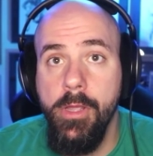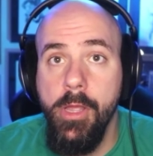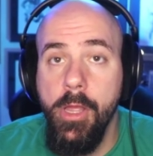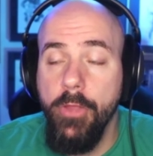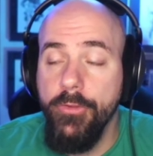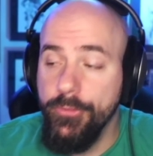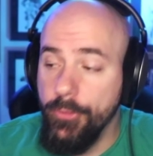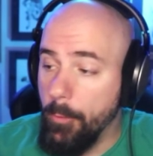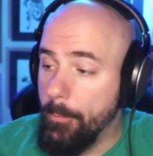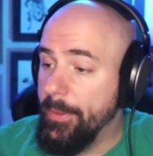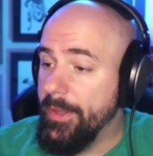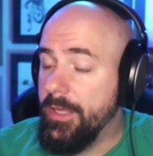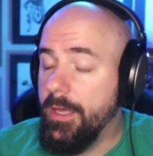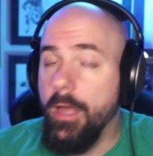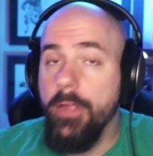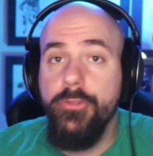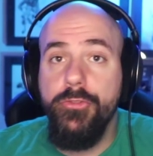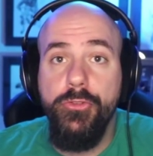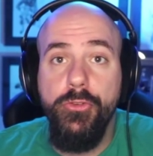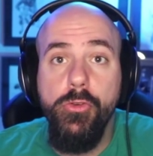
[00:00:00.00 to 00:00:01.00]
So
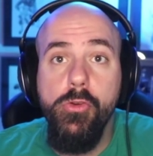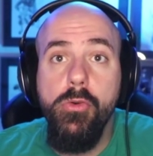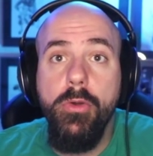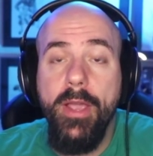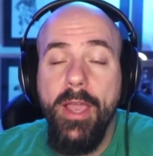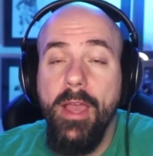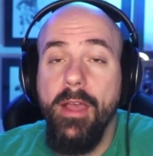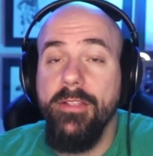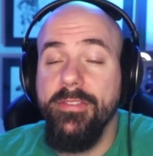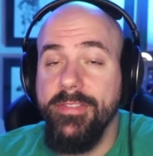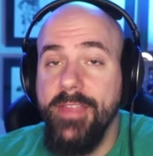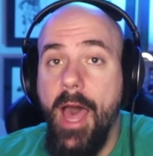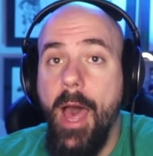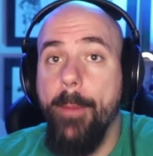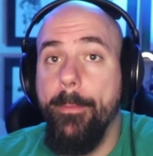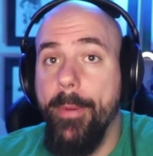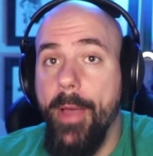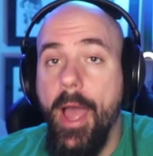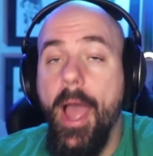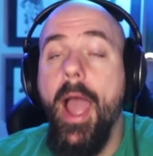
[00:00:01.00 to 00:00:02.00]
because you can't
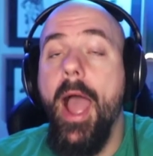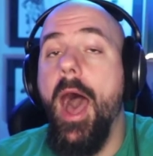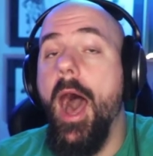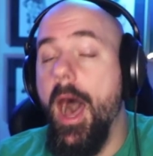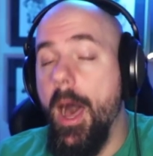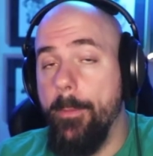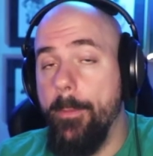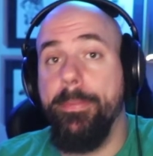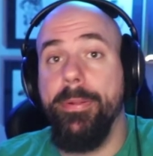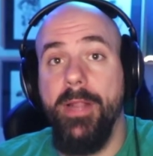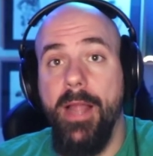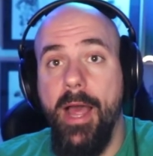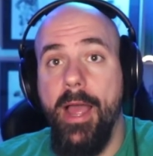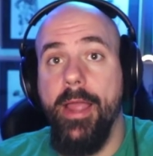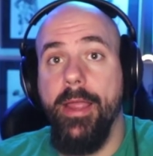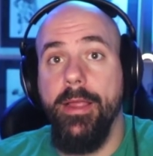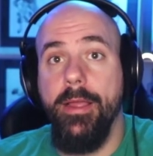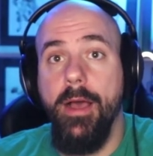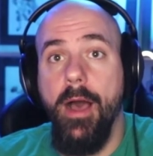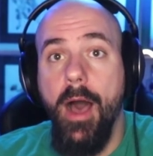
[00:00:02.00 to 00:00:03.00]
stop a
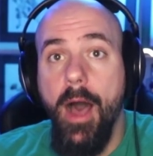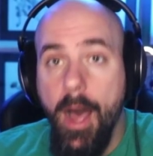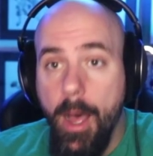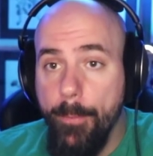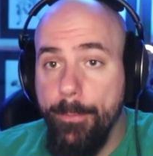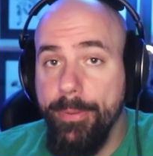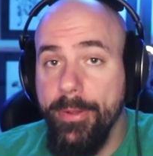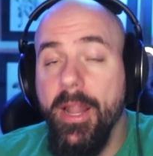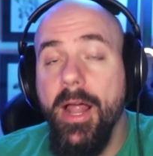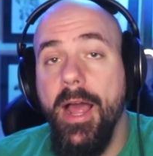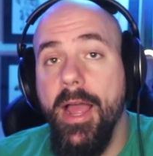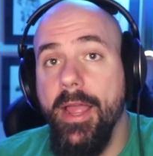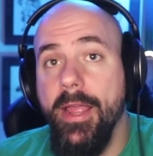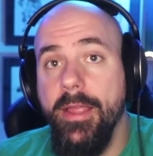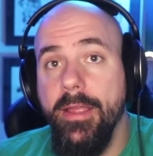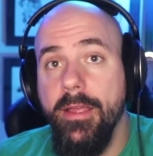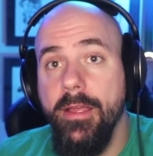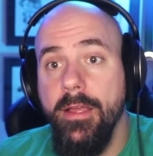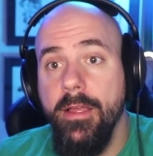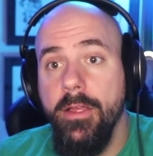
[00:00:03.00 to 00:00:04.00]
play, a
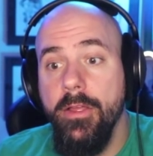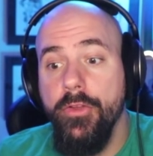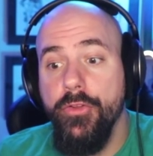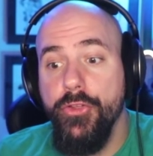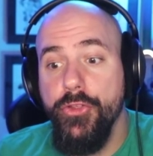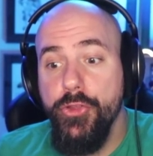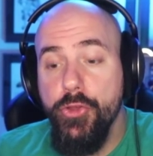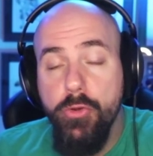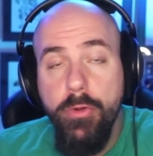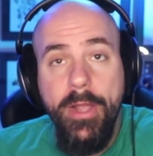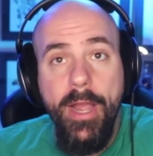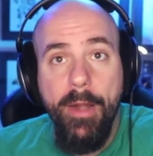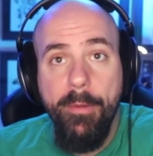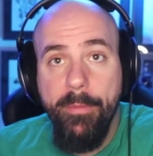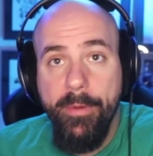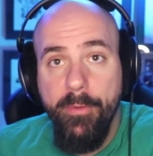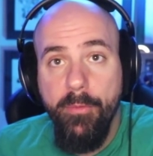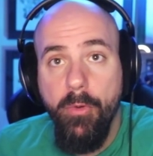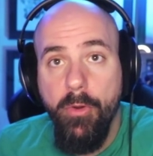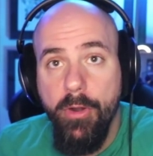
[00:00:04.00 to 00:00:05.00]
play, you get
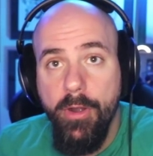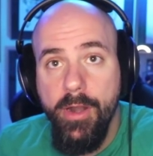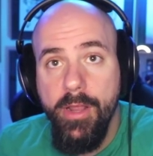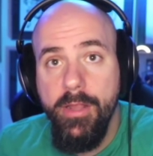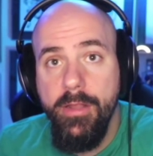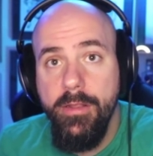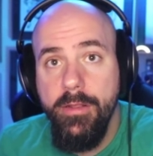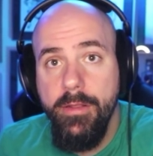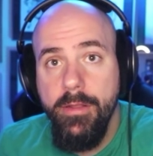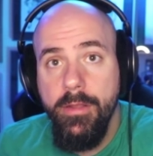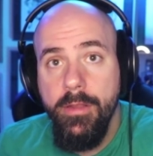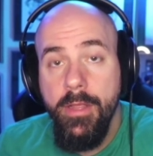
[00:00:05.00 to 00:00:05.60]
rewarded?